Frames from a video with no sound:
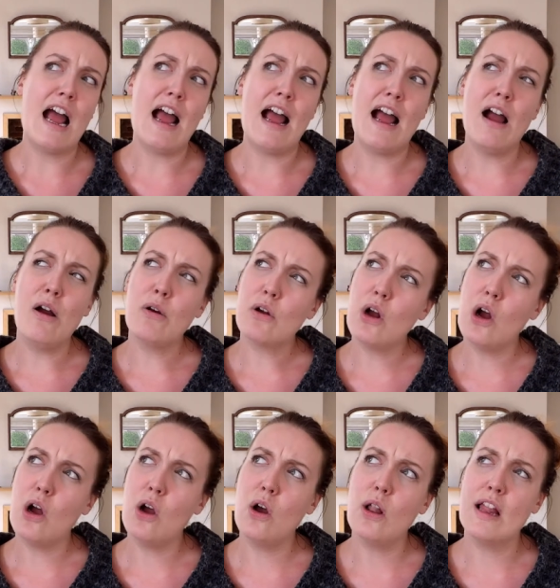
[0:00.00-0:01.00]

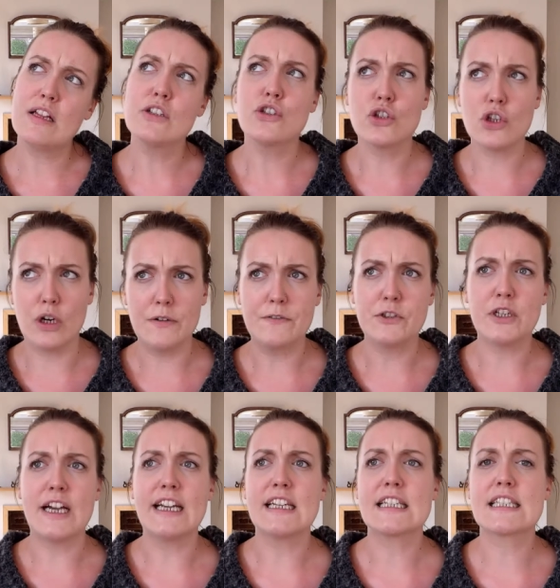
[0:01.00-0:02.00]
alcohol and soft
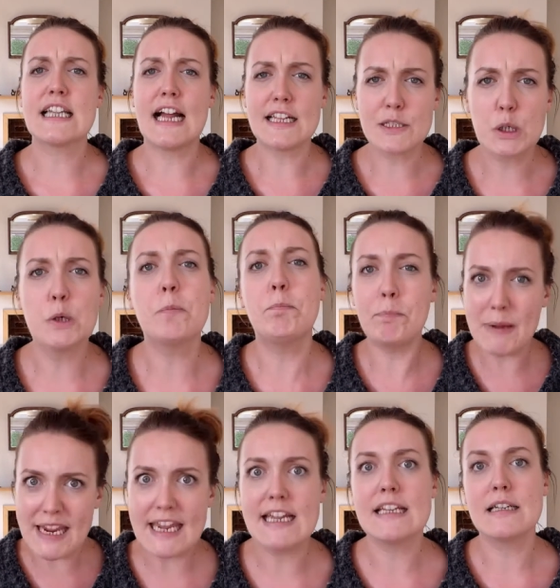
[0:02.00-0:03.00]
drinks and sort of
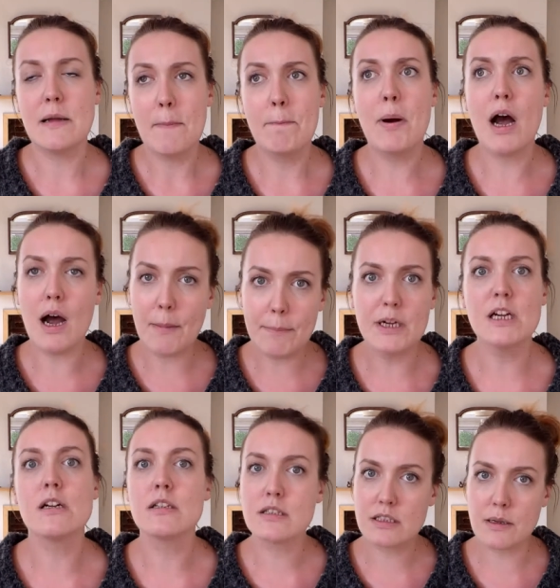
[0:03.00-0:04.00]
beer pub
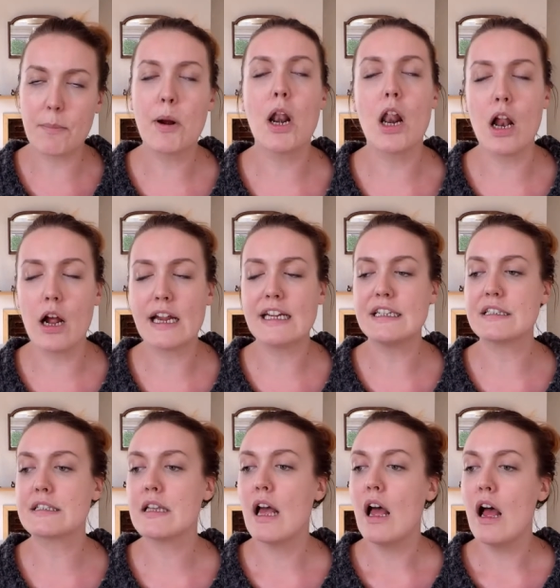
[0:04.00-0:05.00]

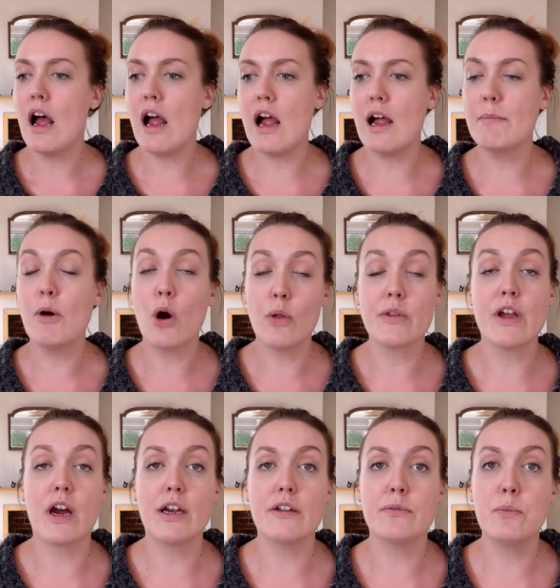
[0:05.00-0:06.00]
supplies um, on the
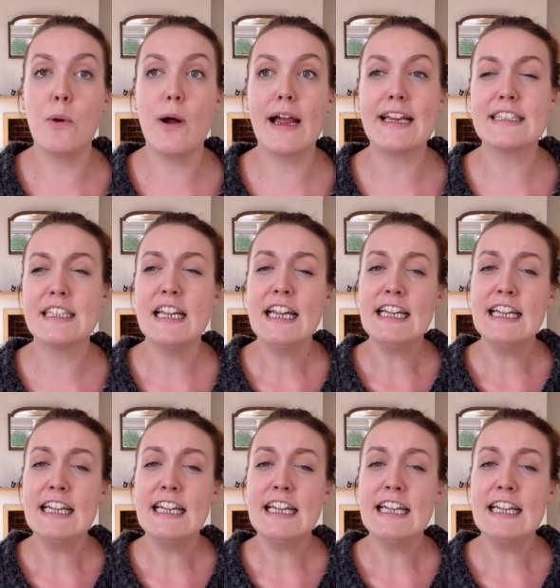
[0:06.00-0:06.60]
Isle of Wight.